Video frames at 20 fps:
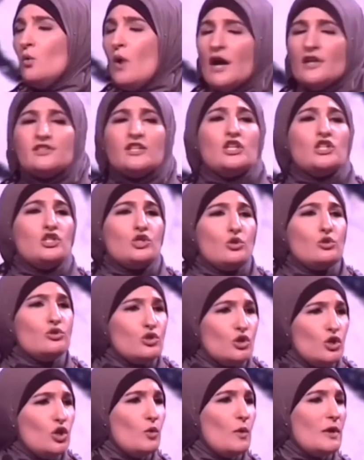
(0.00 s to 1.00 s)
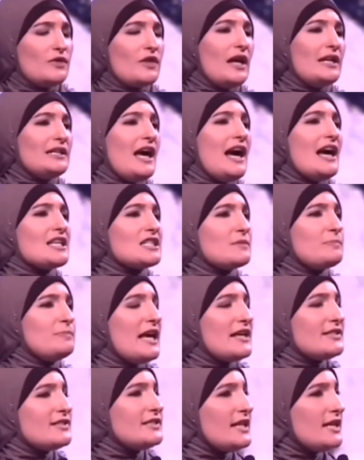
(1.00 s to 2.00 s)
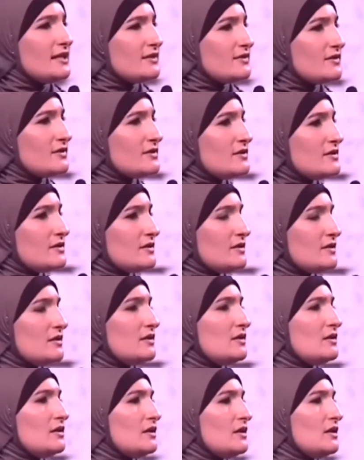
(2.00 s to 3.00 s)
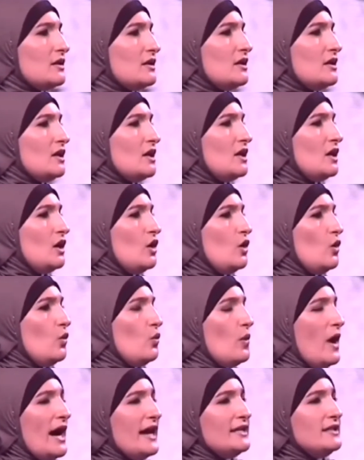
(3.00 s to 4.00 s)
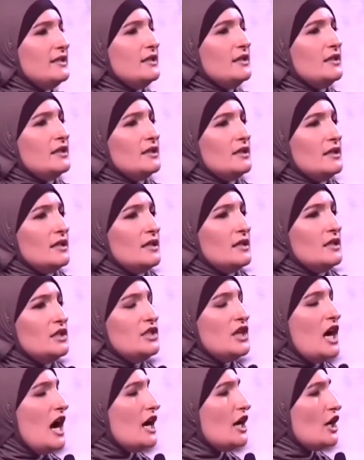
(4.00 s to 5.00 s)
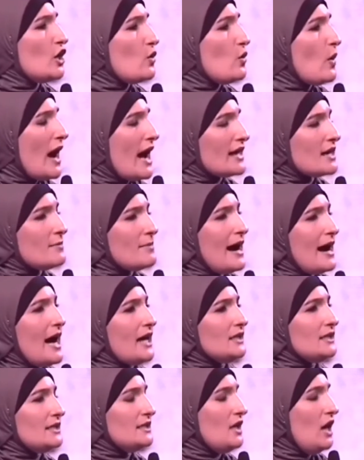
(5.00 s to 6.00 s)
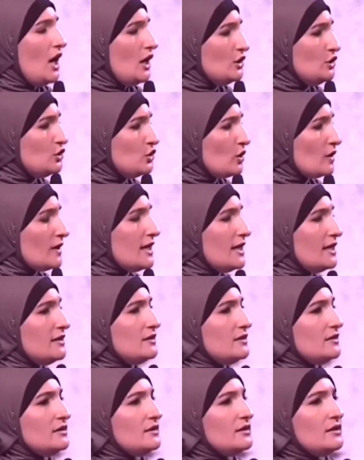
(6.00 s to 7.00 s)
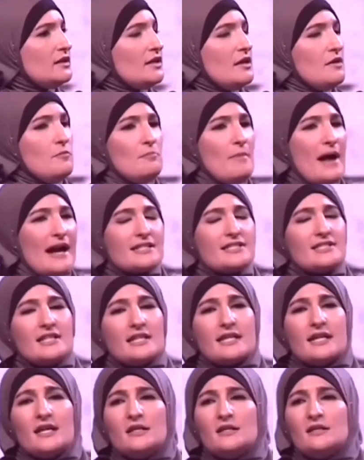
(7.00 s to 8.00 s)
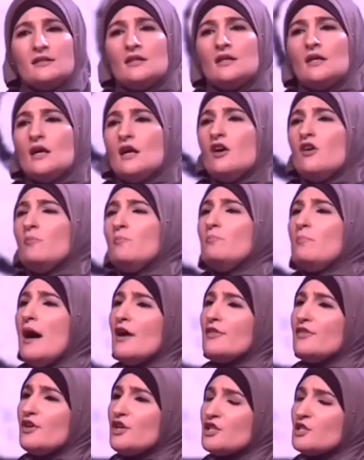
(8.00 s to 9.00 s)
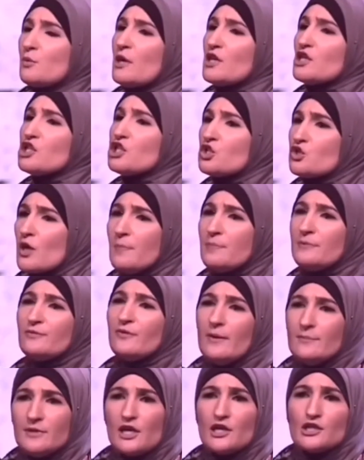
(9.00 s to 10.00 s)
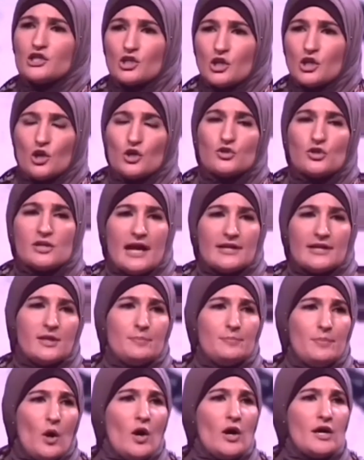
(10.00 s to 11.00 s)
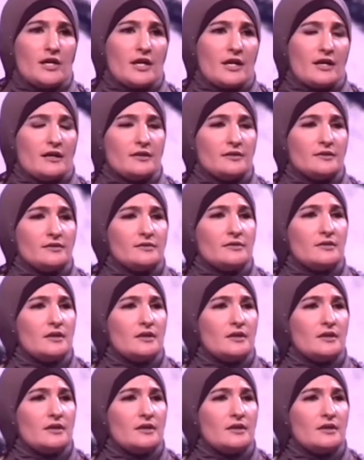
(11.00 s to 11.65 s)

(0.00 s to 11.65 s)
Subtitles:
What did you do with Allah's blessings when young Guatemalan, Honduran, Mexican mothers were stripped from their children at the border?